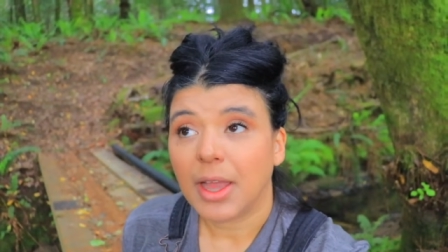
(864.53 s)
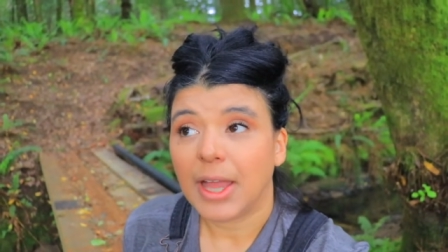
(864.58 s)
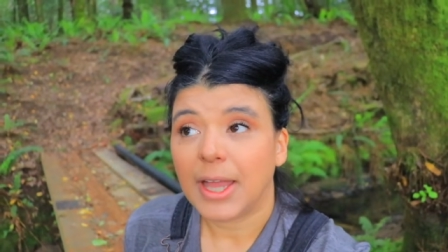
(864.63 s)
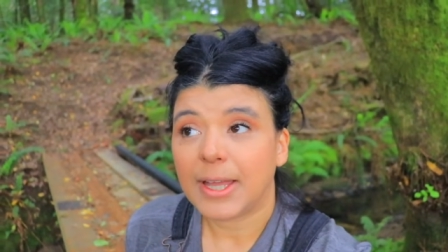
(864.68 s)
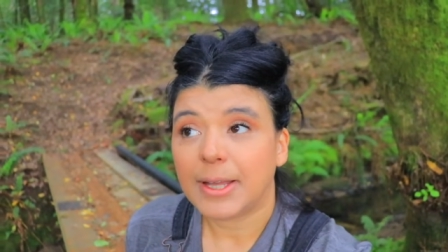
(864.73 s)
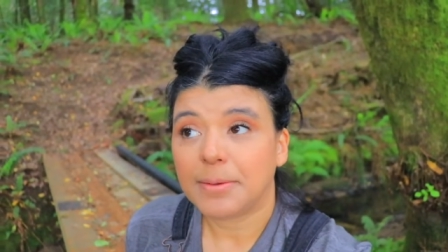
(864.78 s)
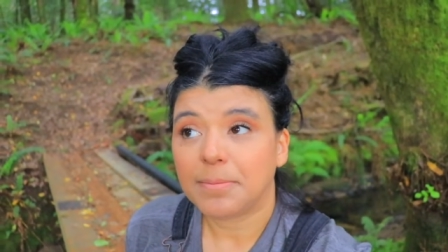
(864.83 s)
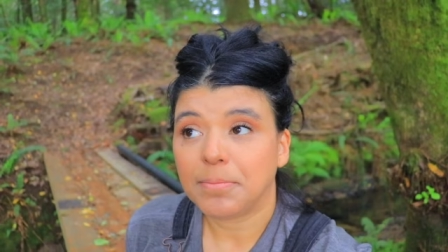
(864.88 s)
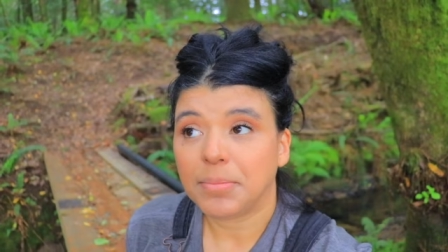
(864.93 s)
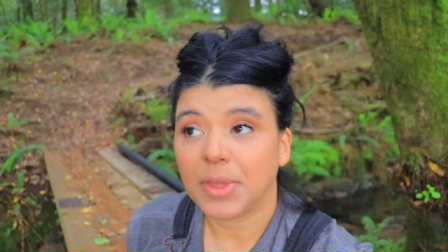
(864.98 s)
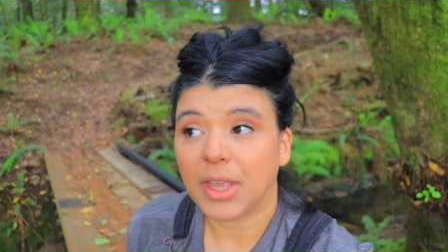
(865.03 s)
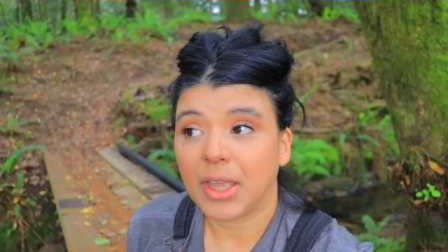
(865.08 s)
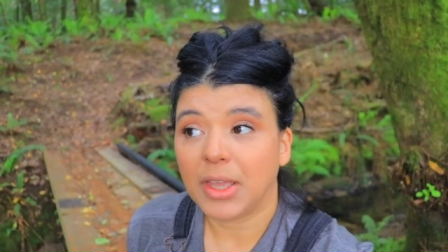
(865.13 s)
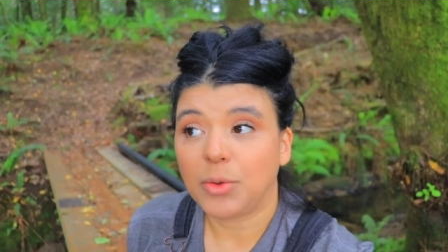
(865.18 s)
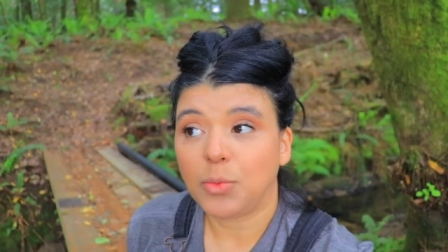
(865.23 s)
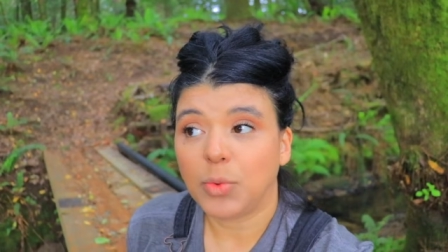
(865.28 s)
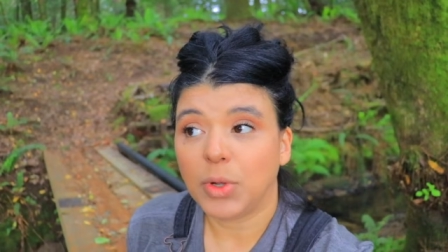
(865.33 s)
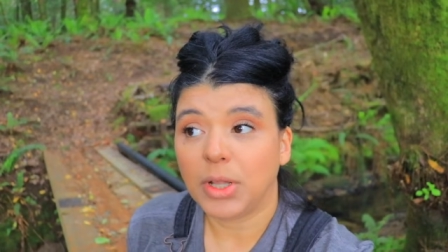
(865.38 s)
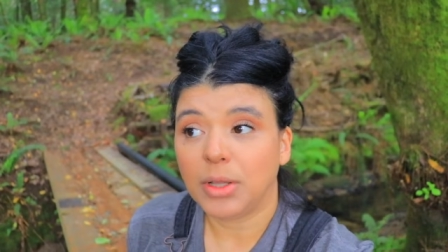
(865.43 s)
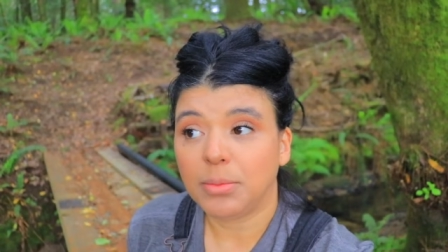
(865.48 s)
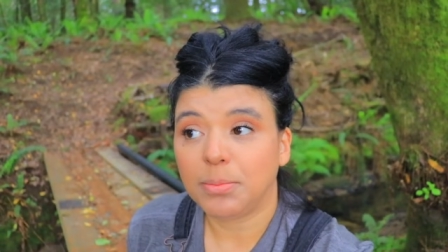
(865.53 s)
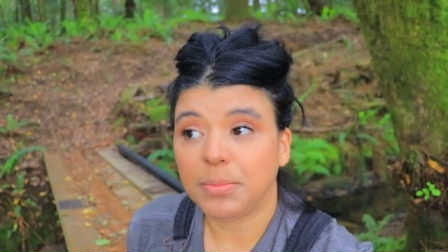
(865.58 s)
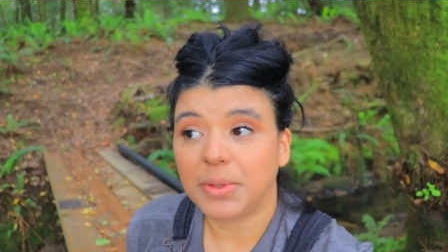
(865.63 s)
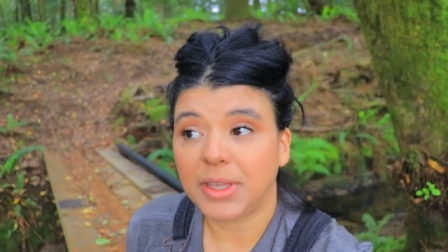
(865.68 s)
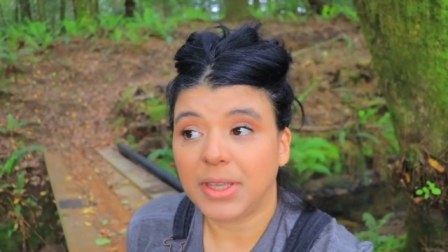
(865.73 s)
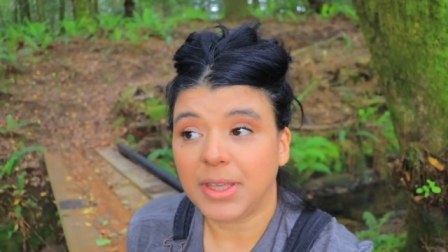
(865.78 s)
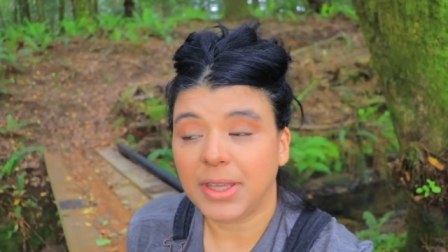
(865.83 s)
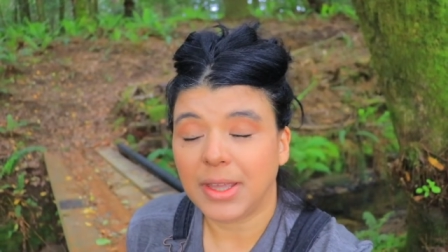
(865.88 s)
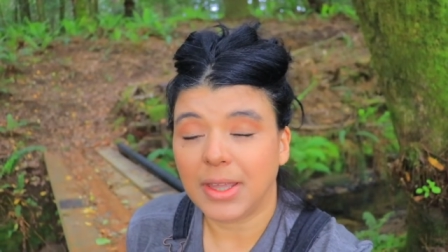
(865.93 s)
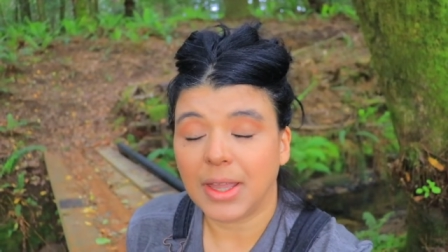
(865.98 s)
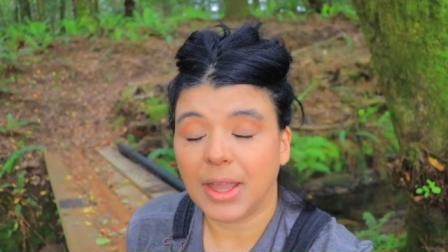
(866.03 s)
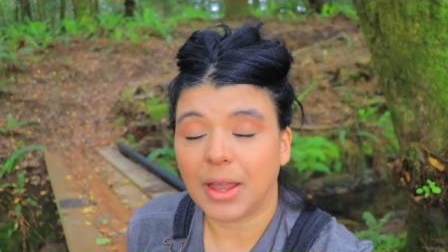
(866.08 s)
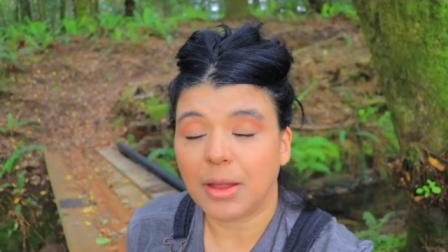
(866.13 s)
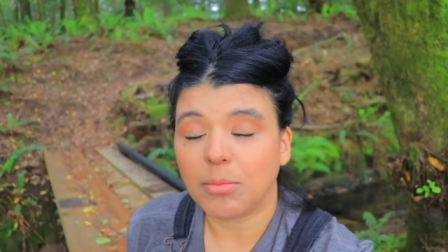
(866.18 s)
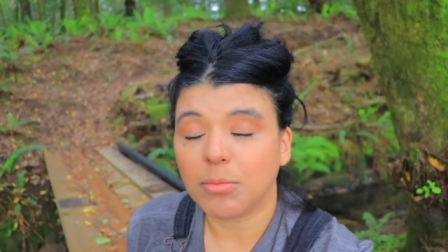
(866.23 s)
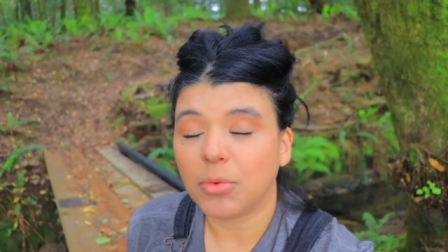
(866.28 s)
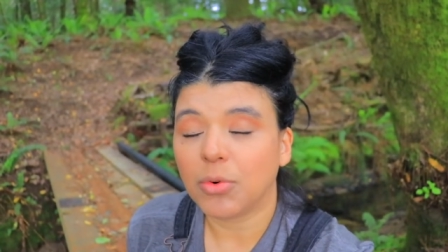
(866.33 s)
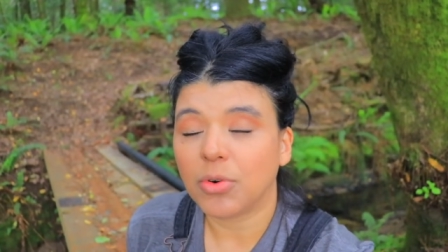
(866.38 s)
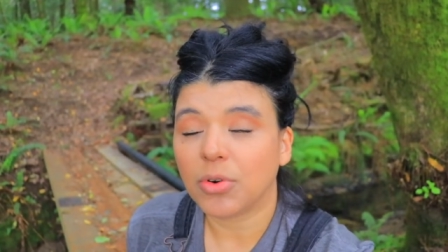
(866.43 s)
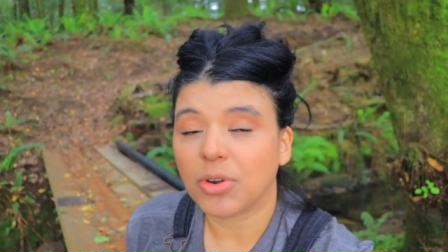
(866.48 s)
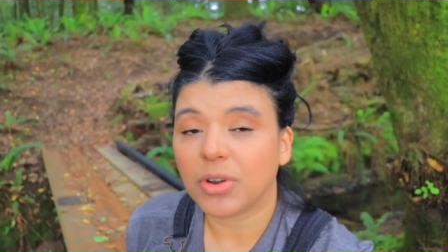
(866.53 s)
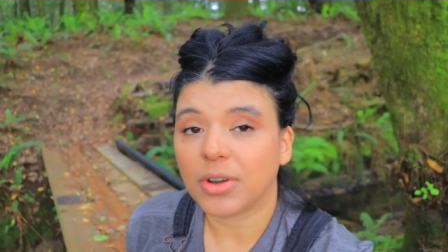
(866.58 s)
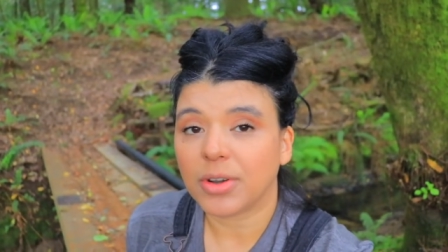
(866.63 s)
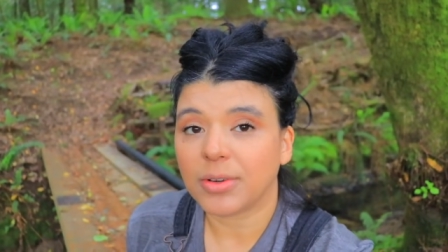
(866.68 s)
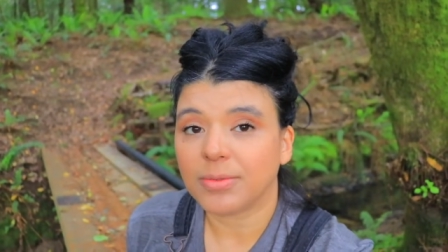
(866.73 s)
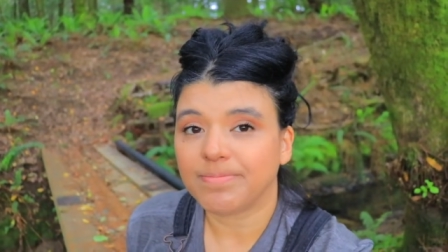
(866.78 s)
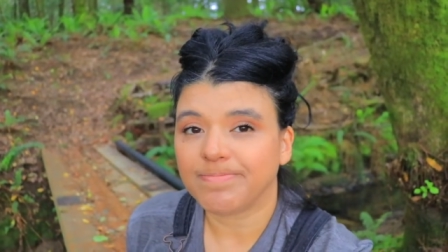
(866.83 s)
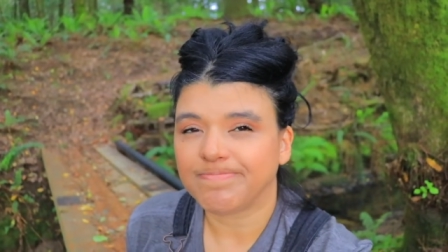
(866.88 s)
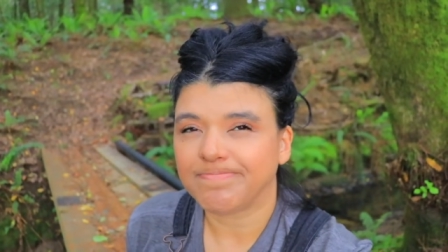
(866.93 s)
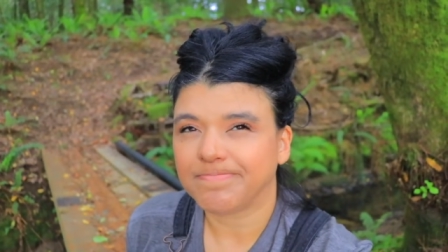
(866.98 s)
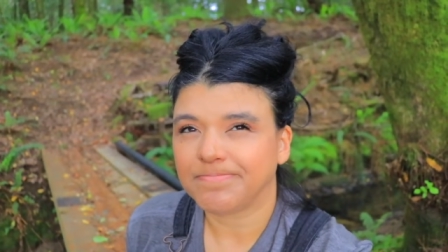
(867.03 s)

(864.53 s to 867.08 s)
um, it will be a more